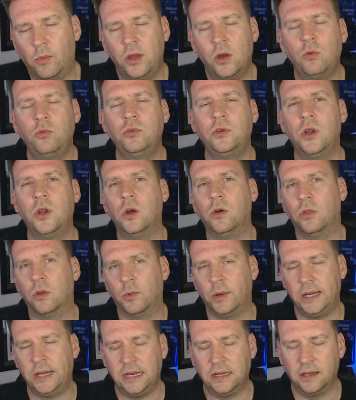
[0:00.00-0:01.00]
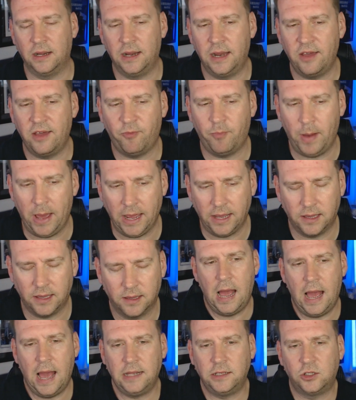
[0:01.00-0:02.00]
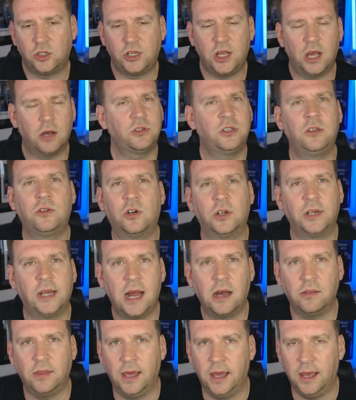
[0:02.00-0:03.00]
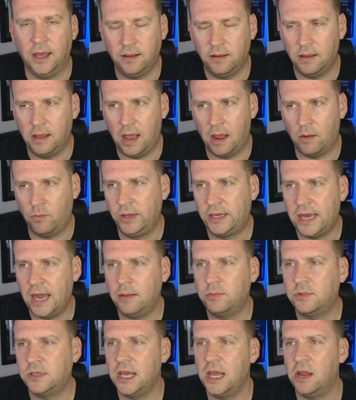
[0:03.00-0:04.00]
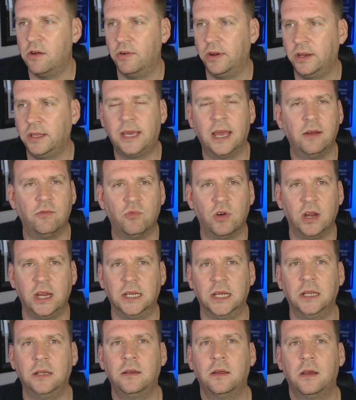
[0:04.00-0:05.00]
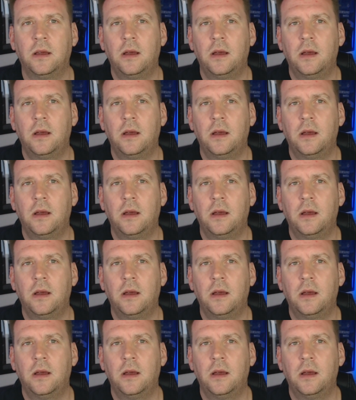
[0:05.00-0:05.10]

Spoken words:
we all knew that we needed a left back. And Chelsea's gone out there, and we kept hearing and kept reading.